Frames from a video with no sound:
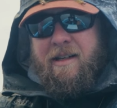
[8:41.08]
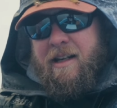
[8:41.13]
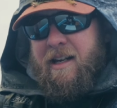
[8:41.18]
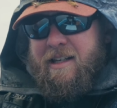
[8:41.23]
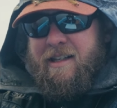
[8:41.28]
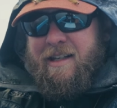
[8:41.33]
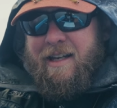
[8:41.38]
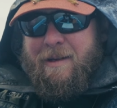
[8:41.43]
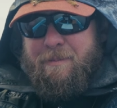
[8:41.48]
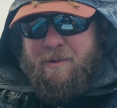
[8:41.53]

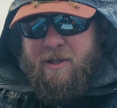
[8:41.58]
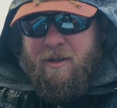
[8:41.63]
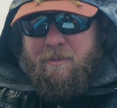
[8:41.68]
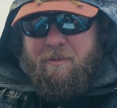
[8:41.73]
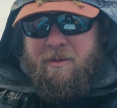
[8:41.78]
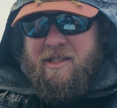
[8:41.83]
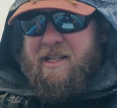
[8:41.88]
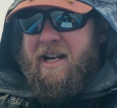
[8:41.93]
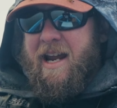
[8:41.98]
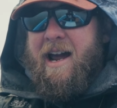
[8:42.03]
it keeps
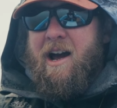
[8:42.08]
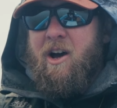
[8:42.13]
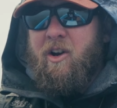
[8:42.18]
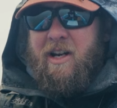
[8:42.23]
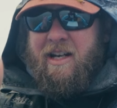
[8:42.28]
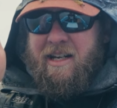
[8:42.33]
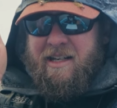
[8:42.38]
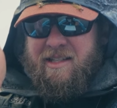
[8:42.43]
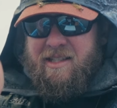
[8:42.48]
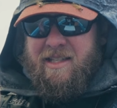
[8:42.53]
them down
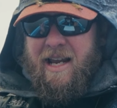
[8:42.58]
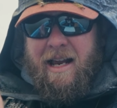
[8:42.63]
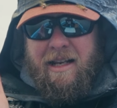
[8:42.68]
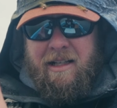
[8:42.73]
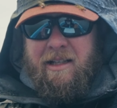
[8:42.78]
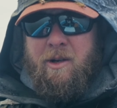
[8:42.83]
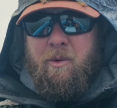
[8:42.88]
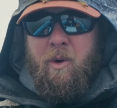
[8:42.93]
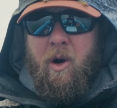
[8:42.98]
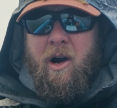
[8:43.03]
and
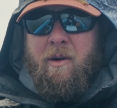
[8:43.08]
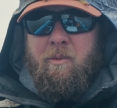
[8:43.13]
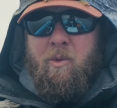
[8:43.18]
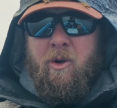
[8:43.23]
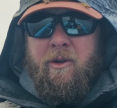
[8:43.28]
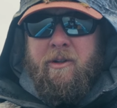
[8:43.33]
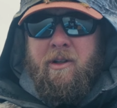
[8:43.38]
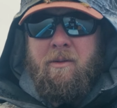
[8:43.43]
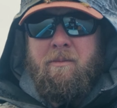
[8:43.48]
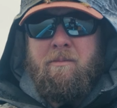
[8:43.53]
exactly where I
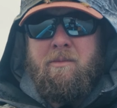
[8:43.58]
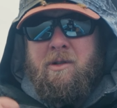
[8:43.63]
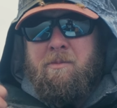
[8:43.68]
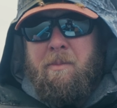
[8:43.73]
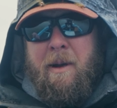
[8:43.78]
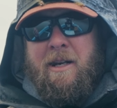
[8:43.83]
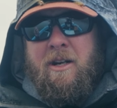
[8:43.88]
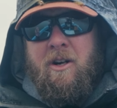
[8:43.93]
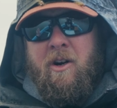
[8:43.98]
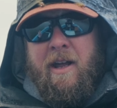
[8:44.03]
want them,
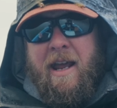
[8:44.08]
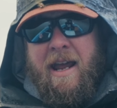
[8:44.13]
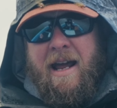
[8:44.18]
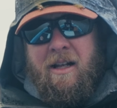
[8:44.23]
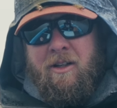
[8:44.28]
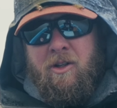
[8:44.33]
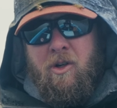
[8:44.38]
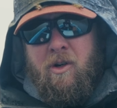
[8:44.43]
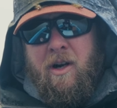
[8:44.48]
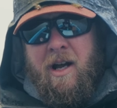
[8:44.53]
depending on
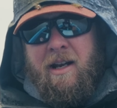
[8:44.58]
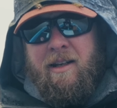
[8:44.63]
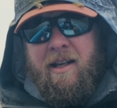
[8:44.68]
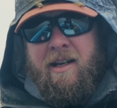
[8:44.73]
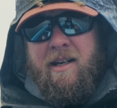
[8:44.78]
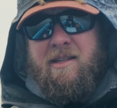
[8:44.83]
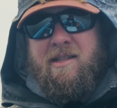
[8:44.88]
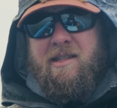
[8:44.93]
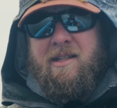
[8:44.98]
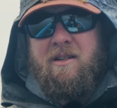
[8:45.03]
how long I
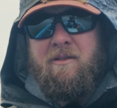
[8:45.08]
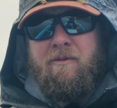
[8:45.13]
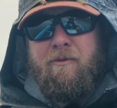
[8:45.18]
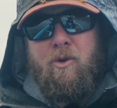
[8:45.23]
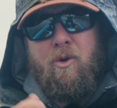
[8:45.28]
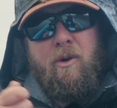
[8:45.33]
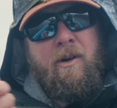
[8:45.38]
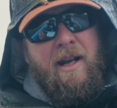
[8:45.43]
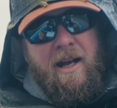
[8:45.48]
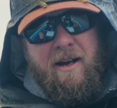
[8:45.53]
let it sink
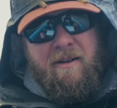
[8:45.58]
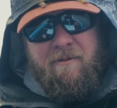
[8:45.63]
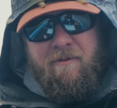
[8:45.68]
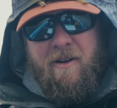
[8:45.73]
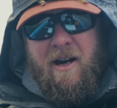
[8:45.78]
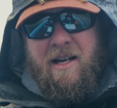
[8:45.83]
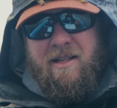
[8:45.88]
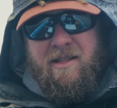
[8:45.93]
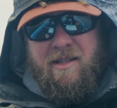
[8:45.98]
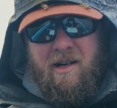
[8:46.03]
for and how
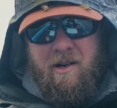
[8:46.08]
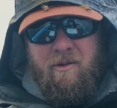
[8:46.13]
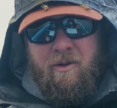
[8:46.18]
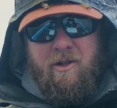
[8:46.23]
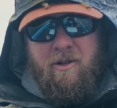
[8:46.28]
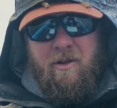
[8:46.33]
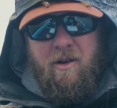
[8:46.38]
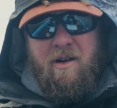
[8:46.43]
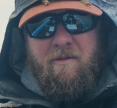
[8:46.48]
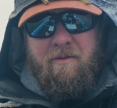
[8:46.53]
fast I
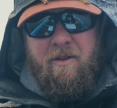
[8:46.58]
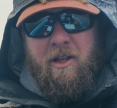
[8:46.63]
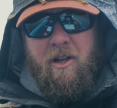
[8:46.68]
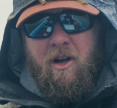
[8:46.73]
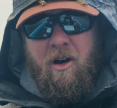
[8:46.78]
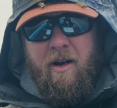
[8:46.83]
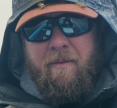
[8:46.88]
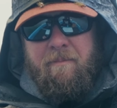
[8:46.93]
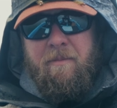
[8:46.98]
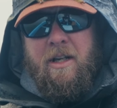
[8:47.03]
retrieve the
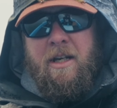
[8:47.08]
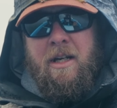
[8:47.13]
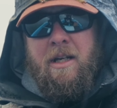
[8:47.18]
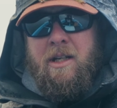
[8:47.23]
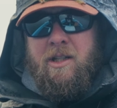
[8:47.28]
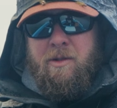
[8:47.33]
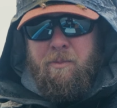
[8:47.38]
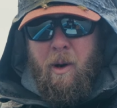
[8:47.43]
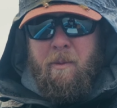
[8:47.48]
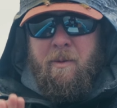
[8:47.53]
line.
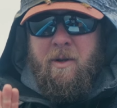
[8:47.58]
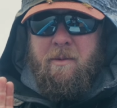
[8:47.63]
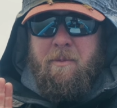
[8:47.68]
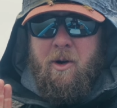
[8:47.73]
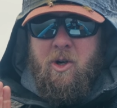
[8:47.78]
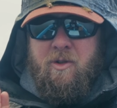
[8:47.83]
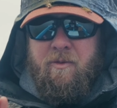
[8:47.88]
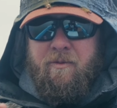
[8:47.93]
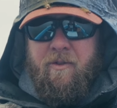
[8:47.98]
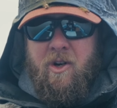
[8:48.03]
It's probably the
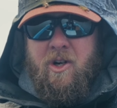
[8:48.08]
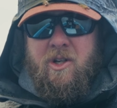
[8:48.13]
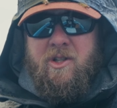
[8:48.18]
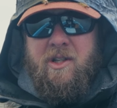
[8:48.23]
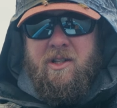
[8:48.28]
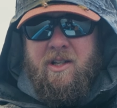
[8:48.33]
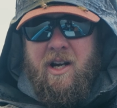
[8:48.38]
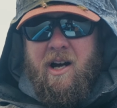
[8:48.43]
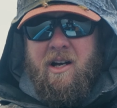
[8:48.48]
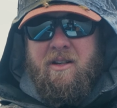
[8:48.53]
most
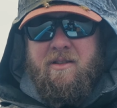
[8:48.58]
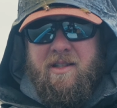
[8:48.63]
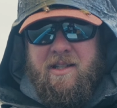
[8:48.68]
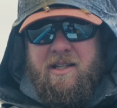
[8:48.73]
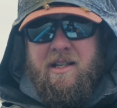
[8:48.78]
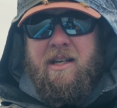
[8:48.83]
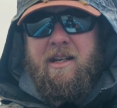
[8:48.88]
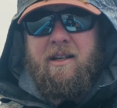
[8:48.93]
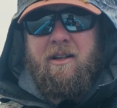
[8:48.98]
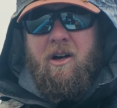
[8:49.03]
versatile
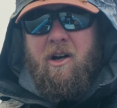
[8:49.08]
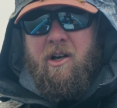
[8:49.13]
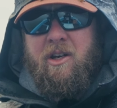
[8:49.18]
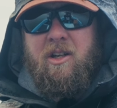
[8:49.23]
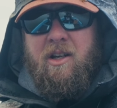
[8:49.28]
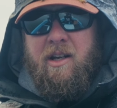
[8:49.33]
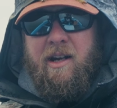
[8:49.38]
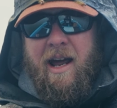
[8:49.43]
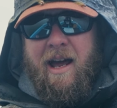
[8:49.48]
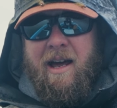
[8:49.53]
sinking line
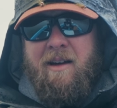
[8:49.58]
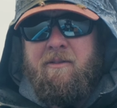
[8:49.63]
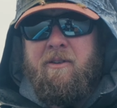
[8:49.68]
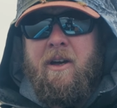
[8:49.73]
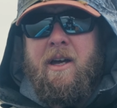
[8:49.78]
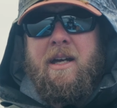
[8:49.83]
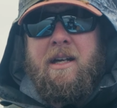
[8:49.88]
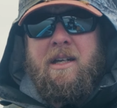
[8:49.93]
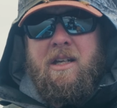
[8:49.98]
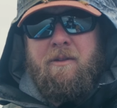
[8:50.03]
you can have.
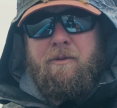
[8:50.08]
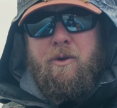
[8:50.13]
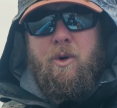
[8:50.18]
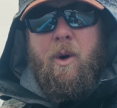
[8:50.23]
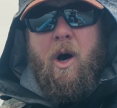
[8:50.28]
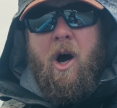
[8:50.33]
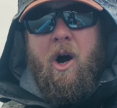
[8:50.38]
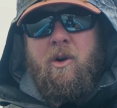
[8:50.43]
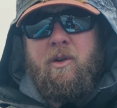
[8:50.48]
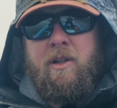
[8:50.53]
If you
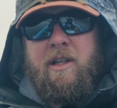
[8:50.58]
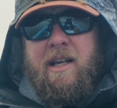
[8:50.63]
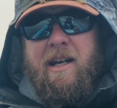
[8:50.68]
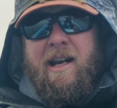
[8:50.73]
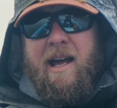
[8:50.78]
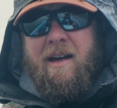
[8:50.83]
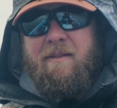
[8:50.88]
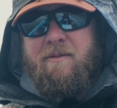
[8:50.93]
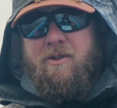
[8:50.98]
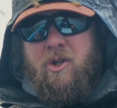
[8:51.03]
were only
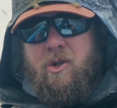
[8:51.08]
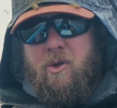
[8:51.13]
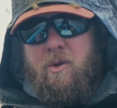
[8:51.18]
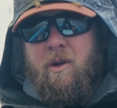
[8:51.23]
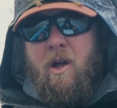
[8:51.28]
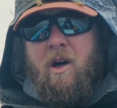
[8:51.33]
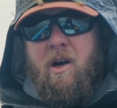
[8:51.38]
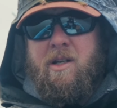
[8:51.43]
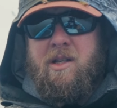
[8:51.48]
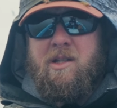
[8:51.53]
gonna have two
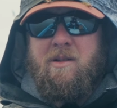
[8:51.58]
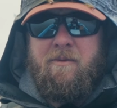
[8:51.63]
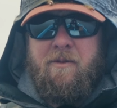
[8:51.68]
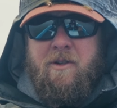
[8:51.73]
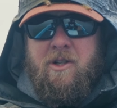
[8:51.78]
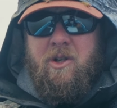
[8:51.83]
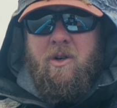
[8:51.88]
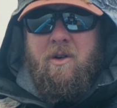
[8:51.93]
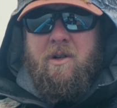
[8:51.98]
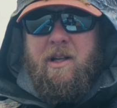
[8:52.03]
lines to
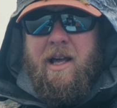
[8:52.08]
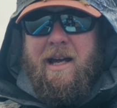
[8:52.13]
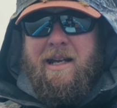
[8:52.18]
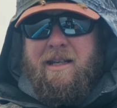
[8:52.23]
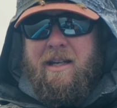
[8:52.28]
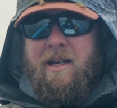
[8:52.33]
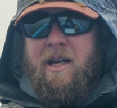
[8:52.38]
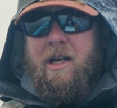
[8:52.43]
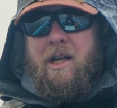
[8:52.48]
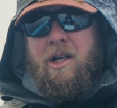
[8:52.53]
fish on a
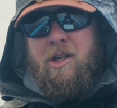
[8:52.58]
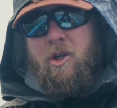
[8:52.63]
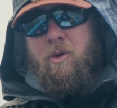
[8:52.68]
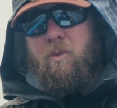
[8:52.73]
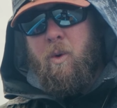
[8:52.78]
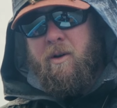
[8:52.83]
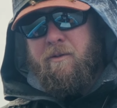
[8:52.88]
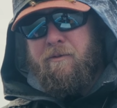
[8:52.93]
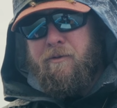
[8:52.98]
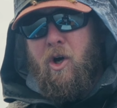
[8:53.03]
lake, you'd
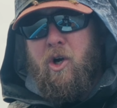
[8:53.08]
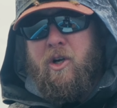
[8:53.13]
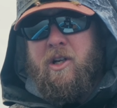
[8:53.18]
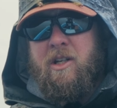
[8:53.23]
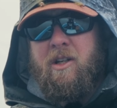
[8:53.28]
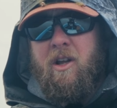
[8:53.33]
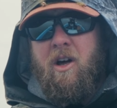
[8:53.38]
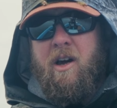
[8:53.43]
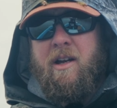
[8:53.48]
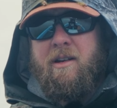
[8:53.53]
want a
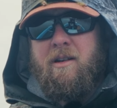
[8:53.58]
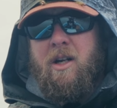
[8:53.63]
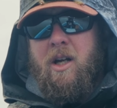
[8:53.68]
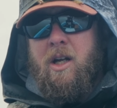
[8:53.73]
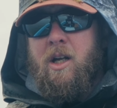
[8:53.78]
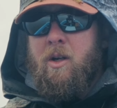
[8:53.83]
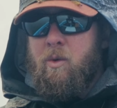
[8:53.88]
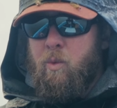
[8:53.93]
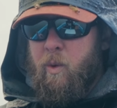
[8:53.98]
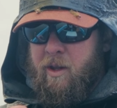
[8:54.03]
floating
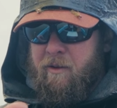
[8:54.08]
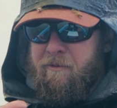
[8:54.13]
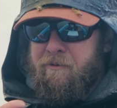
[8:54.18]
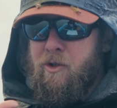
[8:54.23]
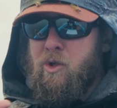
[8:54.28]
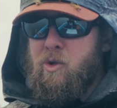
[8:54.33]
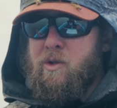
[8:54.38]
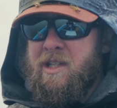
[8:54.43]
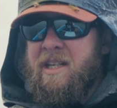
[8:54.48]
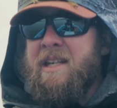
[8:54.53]
line with a
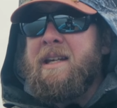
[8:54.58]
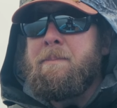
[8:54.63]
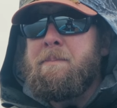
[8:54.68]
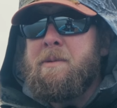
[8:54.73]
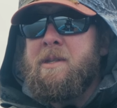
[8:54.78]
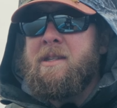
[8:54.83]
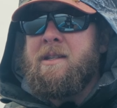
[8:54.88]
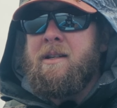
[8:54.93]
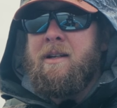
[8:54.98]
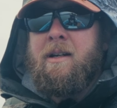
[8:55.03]
few
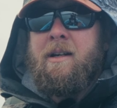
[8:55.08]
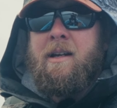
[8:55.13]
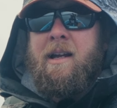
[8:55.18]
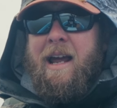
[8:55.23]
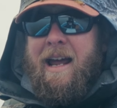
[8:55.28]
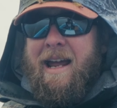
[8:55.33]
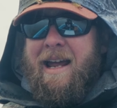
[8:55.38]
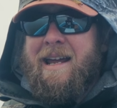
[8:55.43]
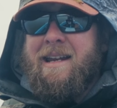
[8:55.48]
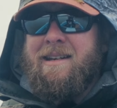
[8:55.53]
tips
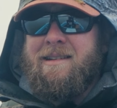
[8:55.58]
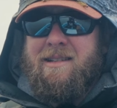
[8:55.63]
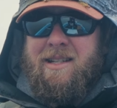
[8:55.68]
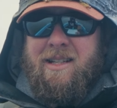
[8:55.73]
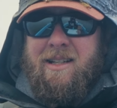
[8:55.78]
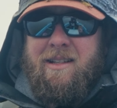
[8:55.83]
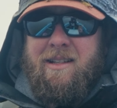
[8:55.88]
and